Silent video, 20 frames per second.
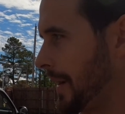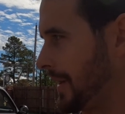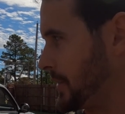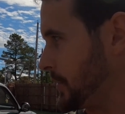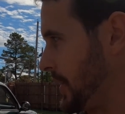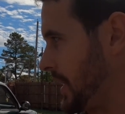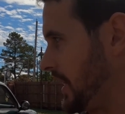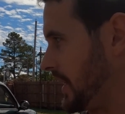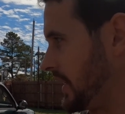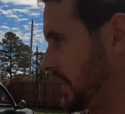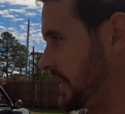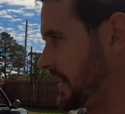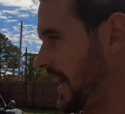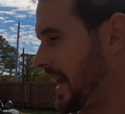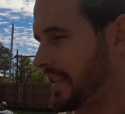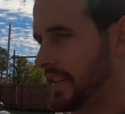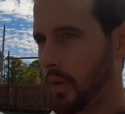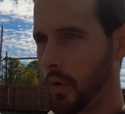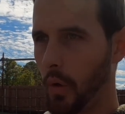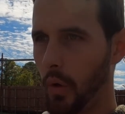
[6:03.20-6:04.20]
my trailer,
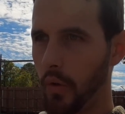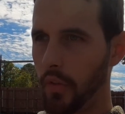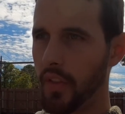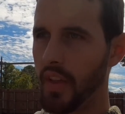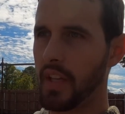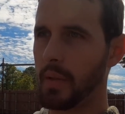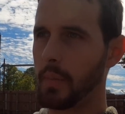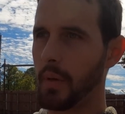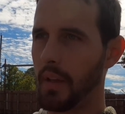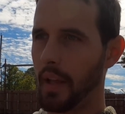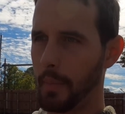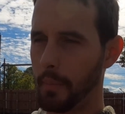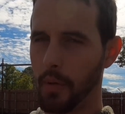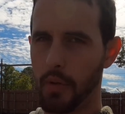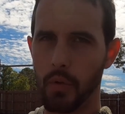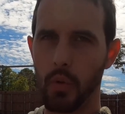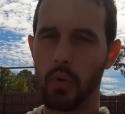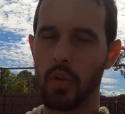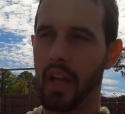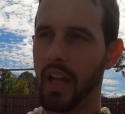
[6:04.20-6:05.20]
not the whole thing, but like put
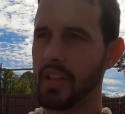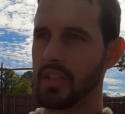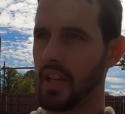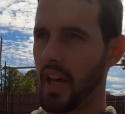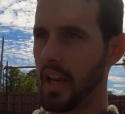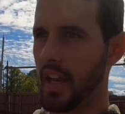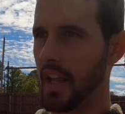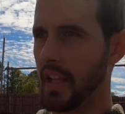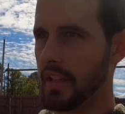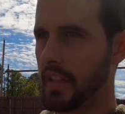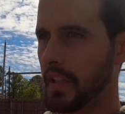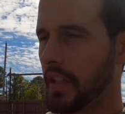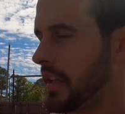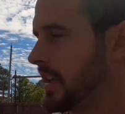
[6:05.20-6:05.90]
new lights on it.